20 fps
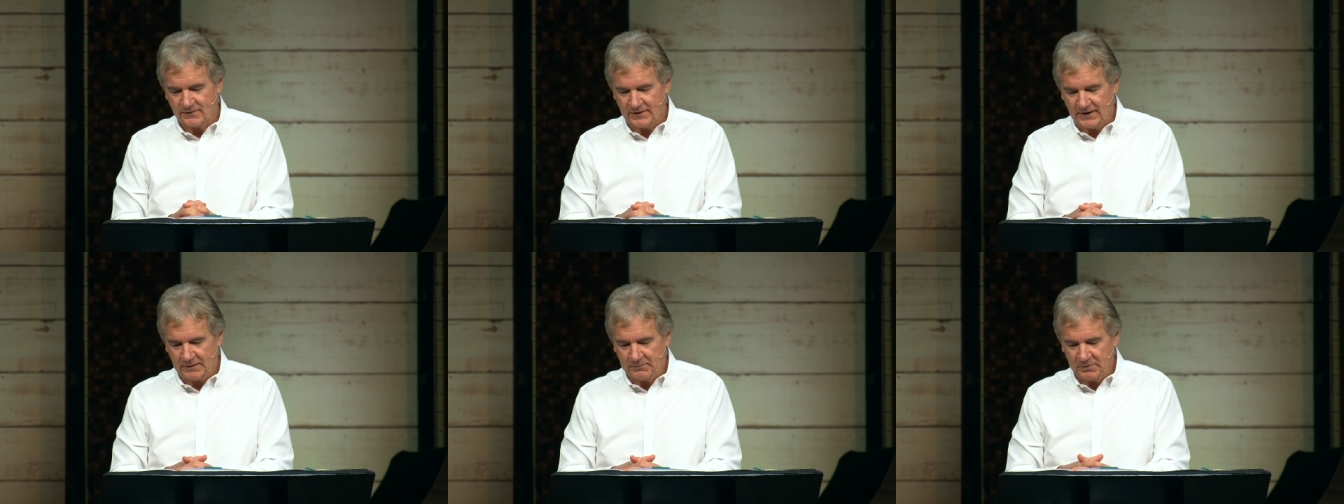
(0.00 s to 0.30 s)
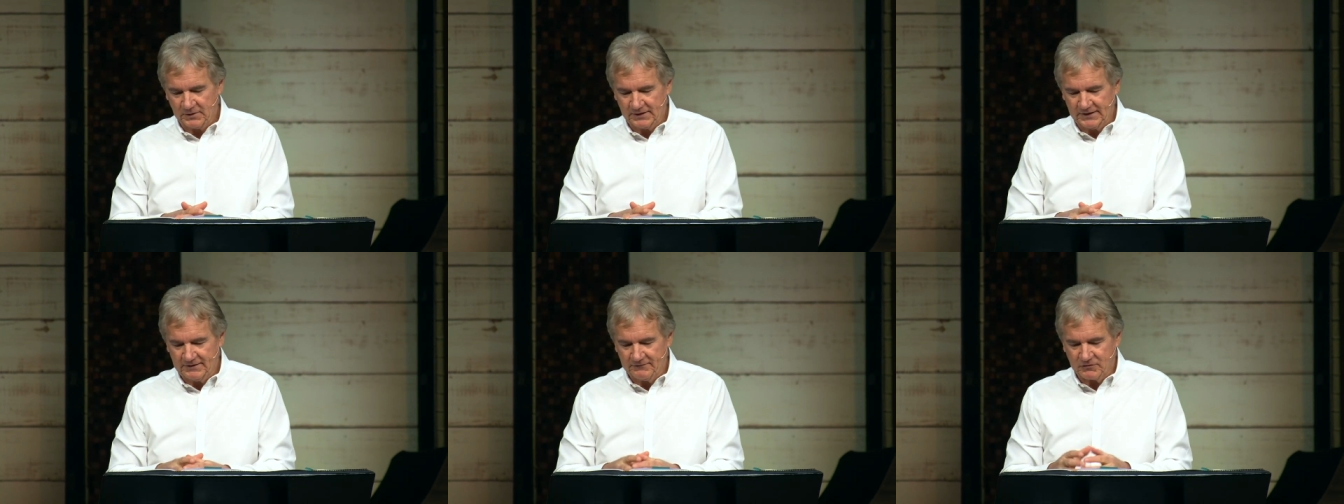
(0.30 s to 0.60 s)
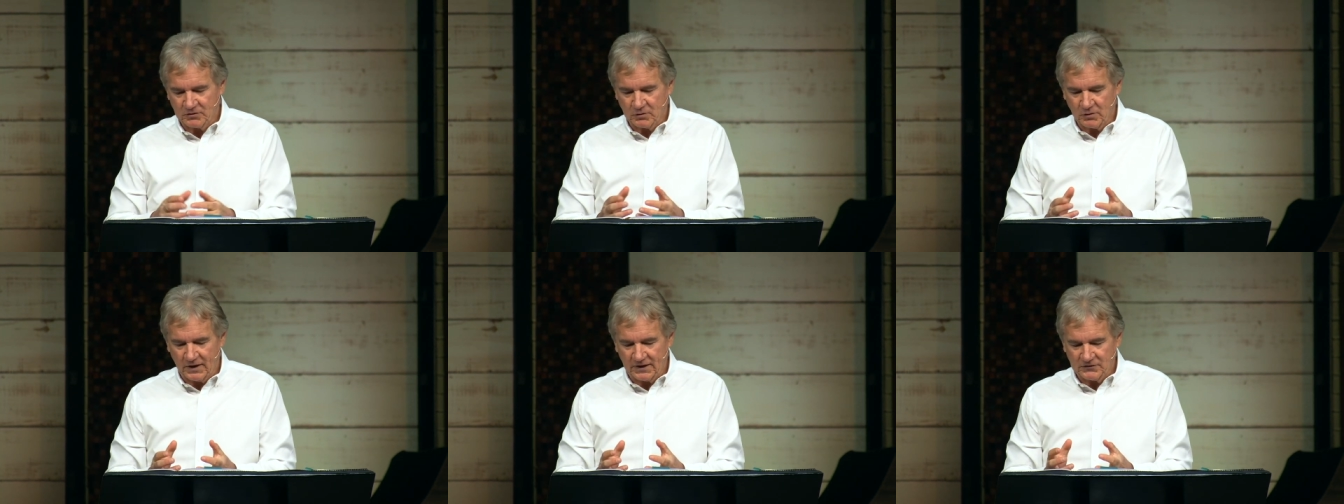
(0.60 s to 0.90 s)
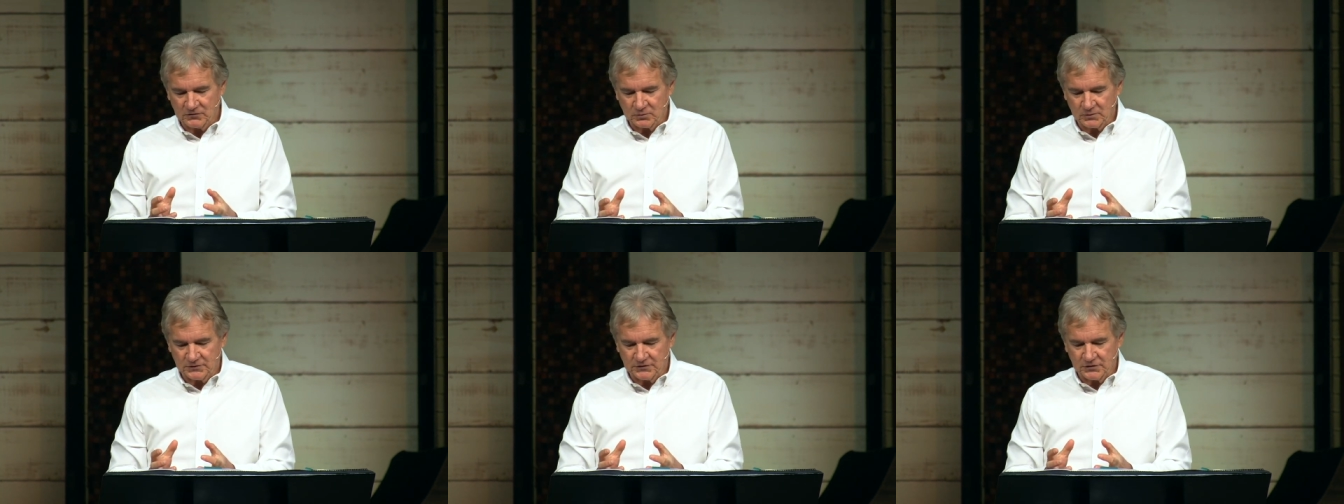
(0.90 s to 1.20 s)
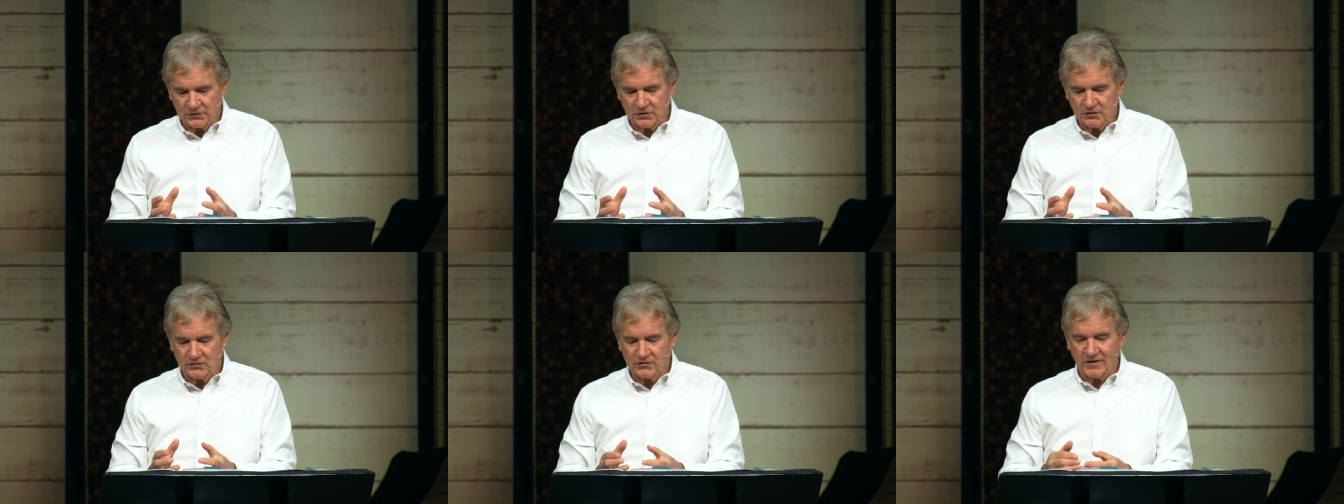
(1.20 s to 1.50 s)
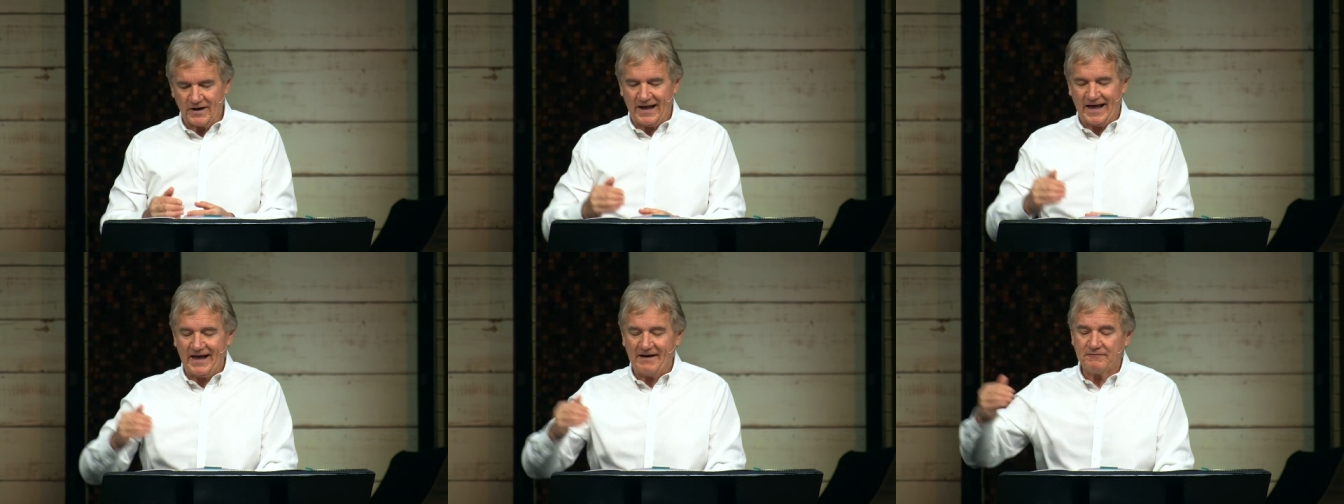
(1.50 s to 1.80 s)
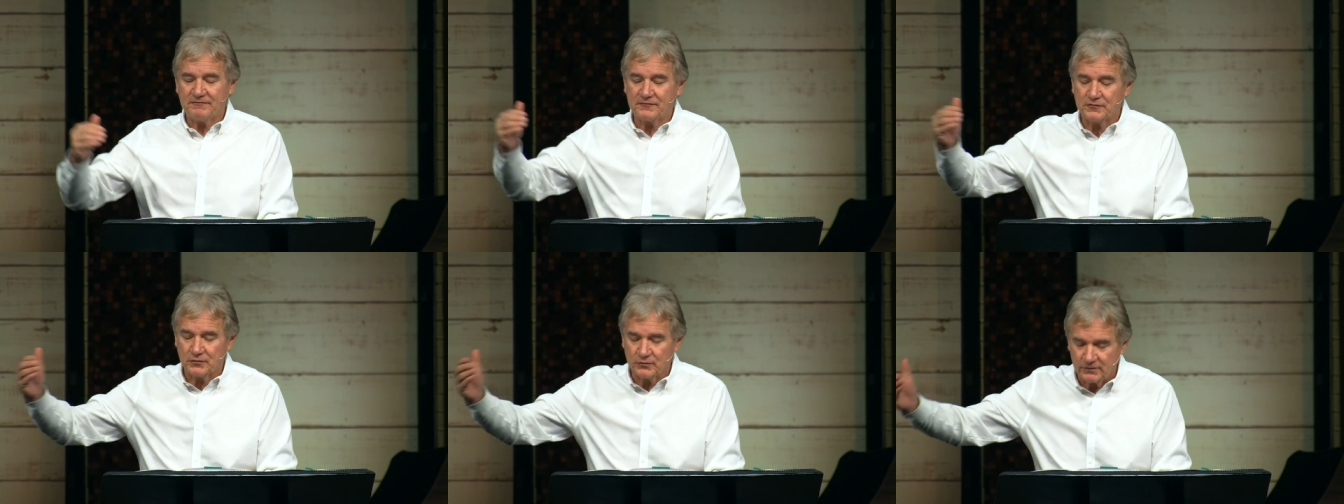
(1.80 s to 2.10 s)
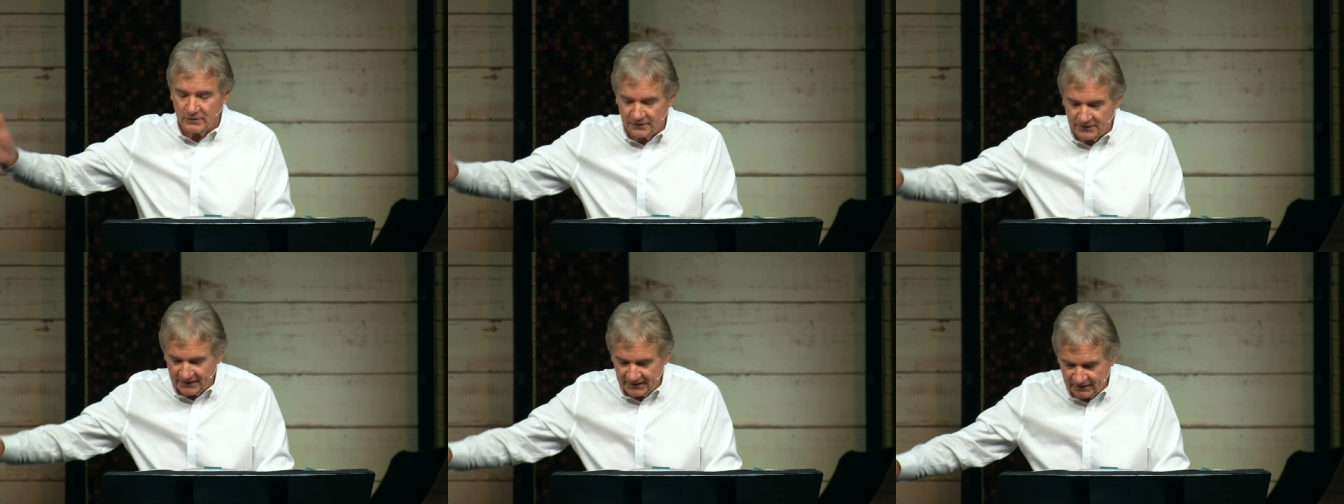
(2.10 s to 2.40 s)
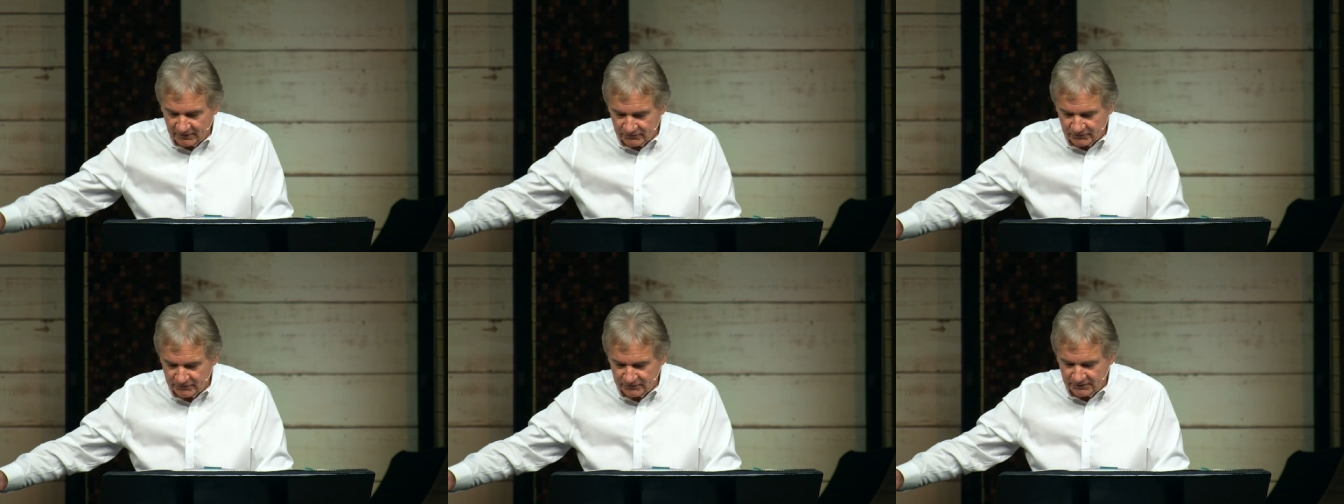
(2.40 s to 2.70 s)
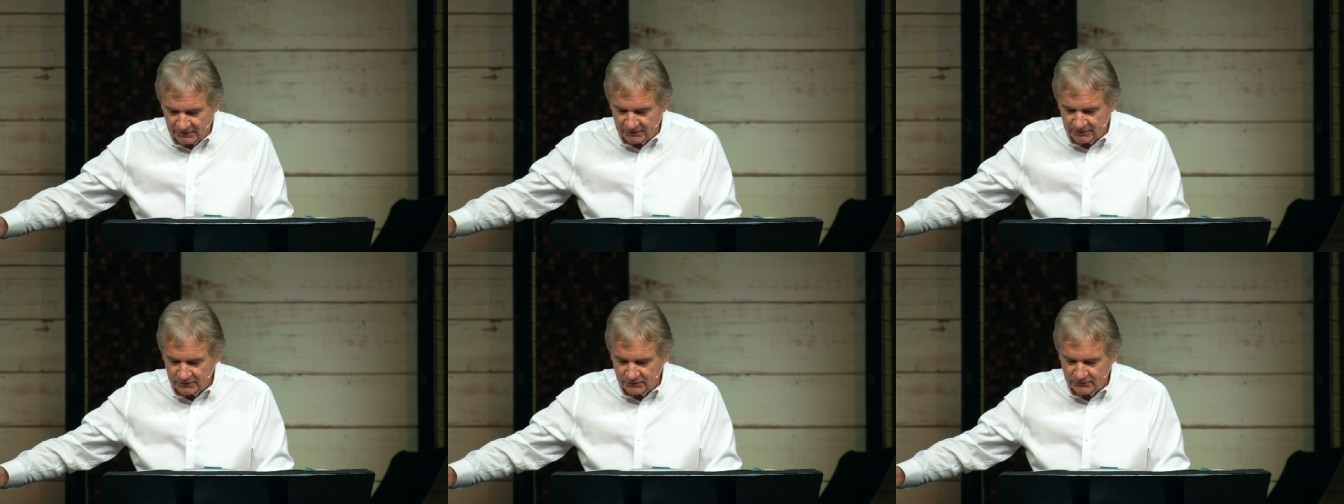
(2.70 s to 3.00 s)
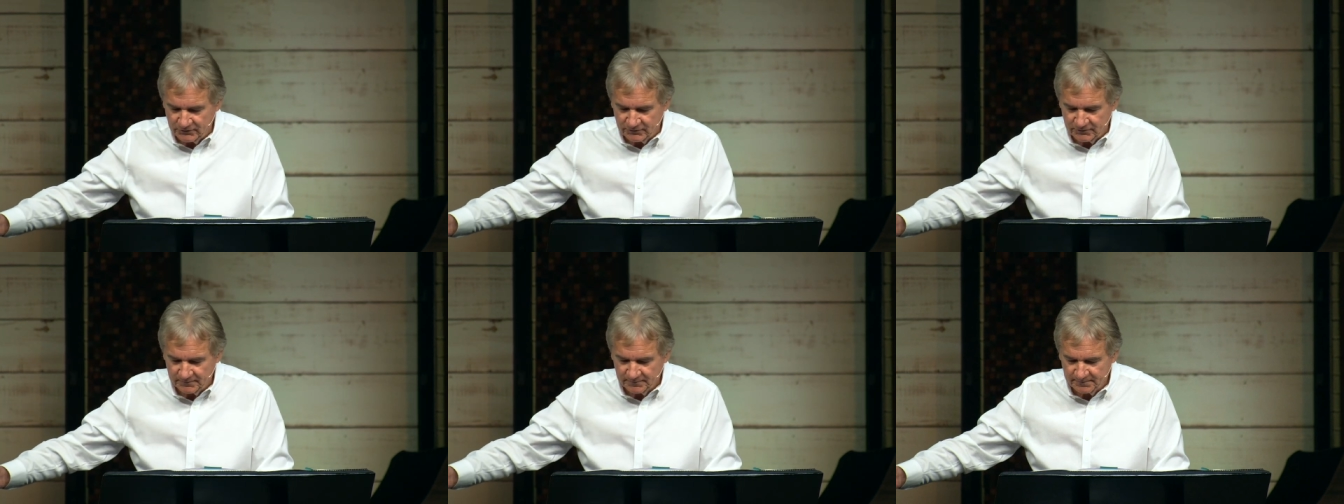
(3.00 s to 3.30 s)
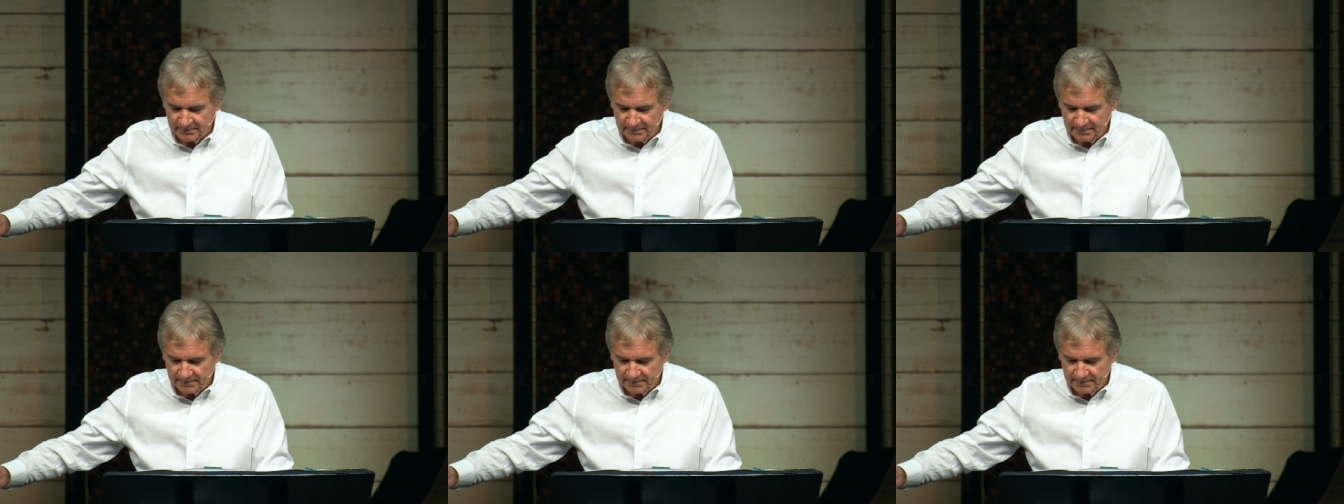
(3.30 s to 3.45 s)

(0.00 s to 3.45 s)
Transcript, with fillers: They believe Christ returns after the thousand years,